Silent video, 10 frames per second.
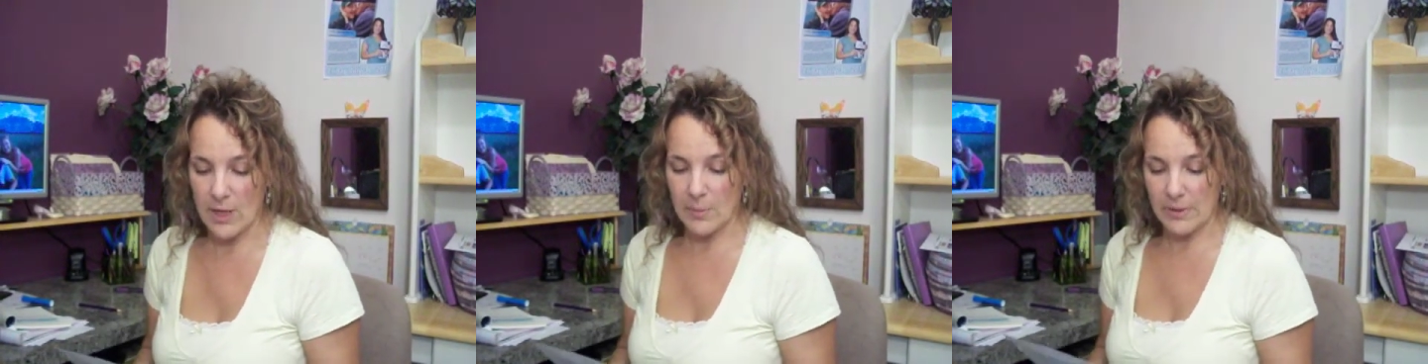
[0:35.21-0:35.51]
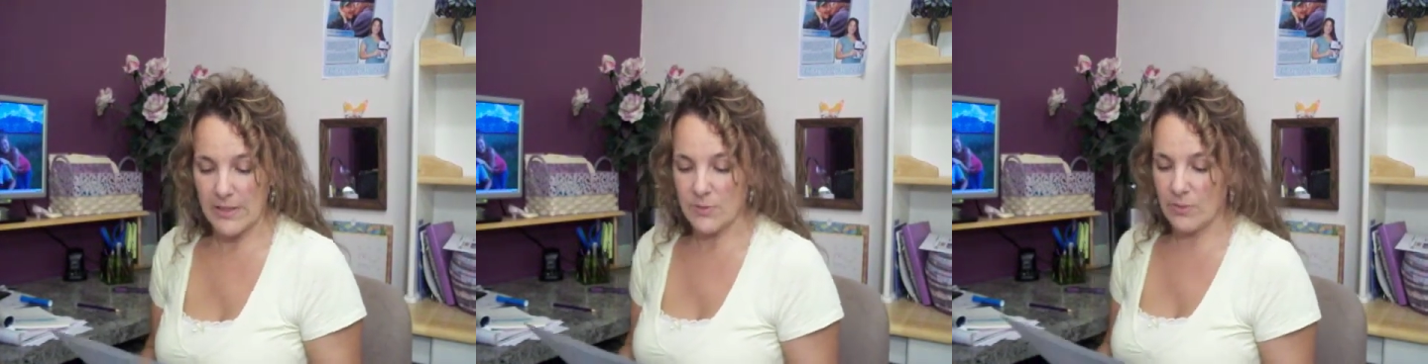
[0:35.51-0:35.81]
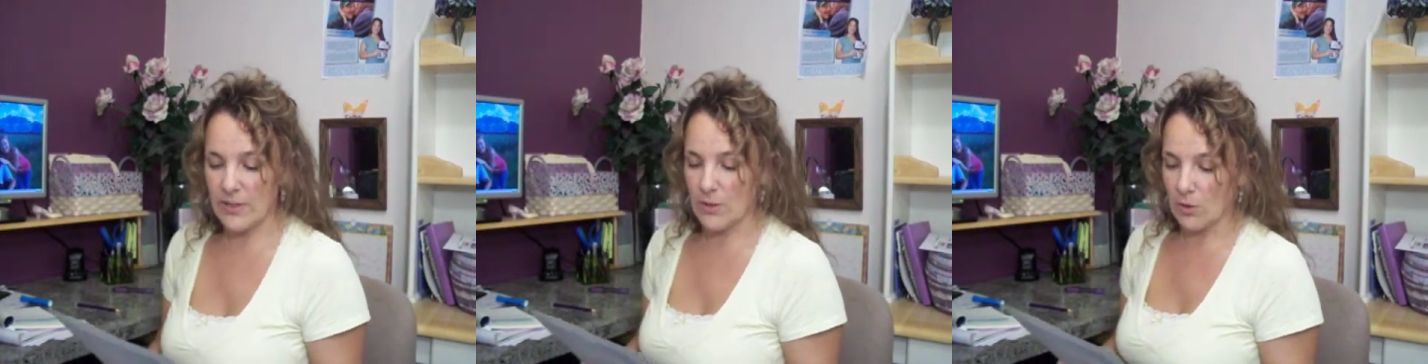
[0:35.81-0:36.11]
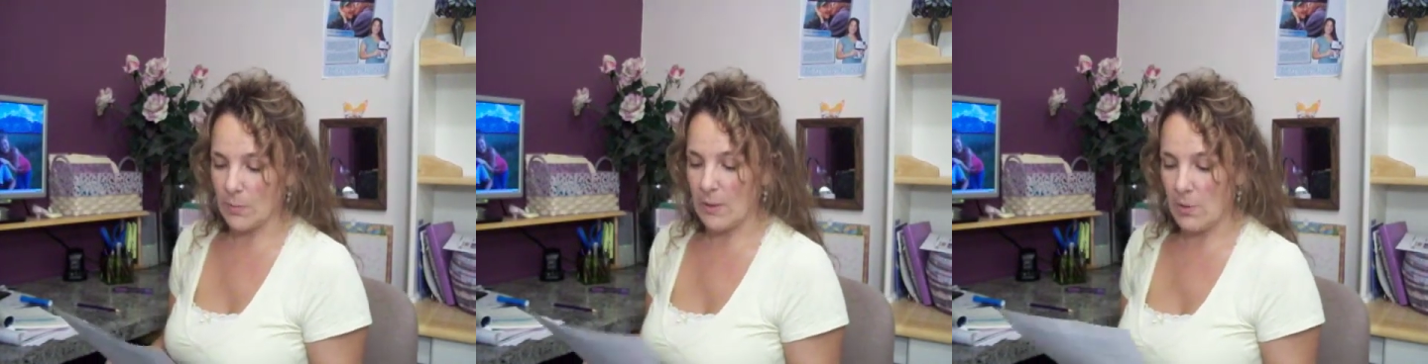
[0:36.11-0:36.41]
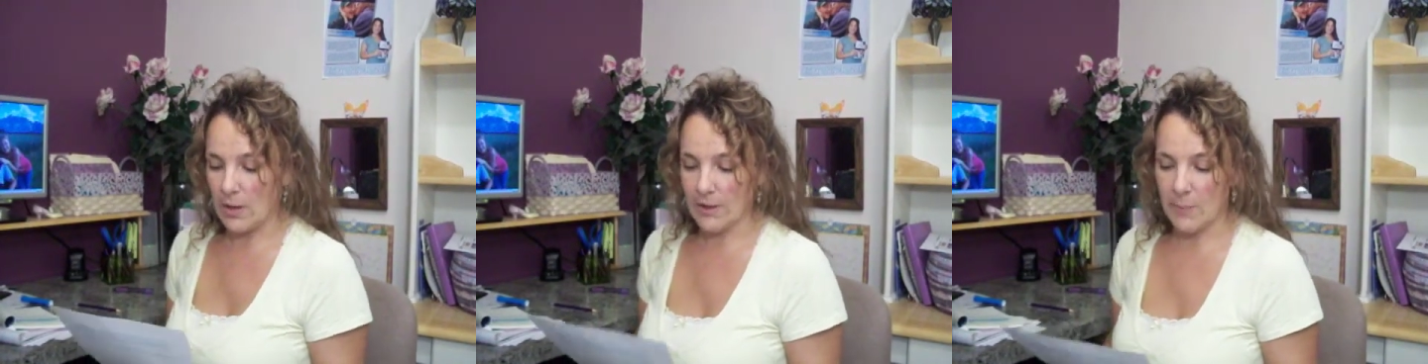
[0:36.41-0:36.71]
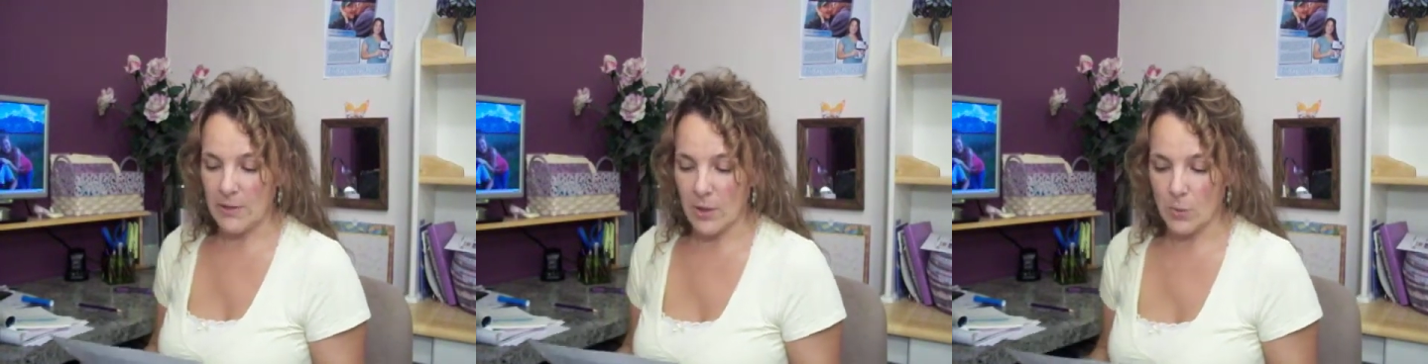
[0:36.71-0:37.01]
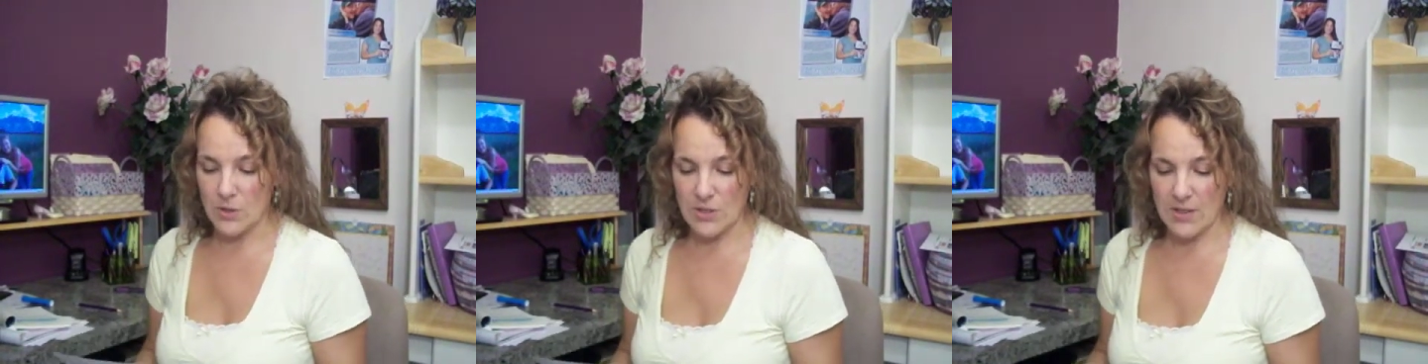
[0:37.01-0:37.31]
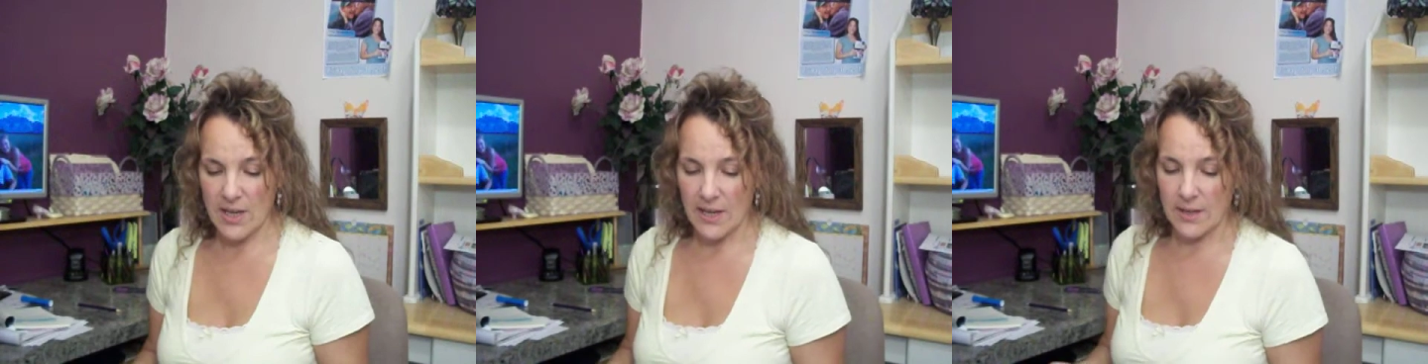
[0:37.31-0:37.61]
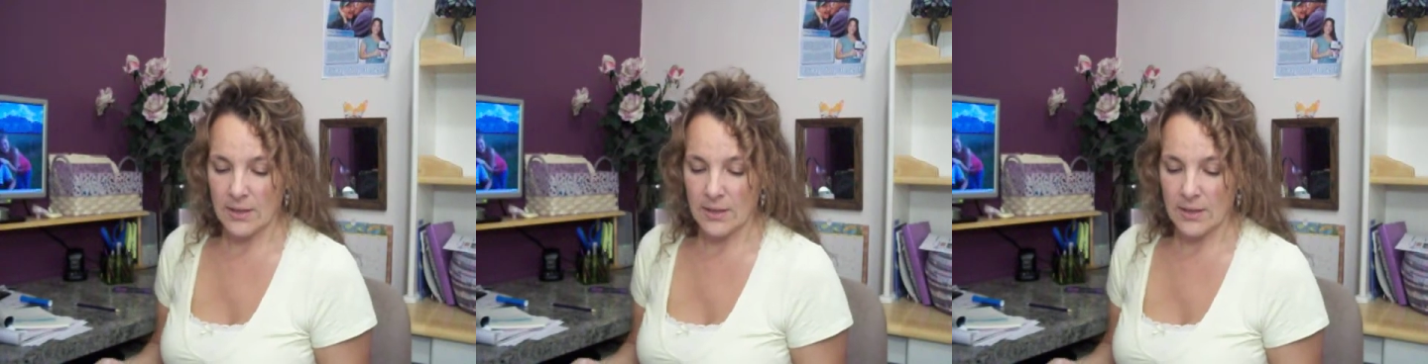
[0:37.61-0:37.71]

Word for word: Please read Note on My Wall and let me know what you think.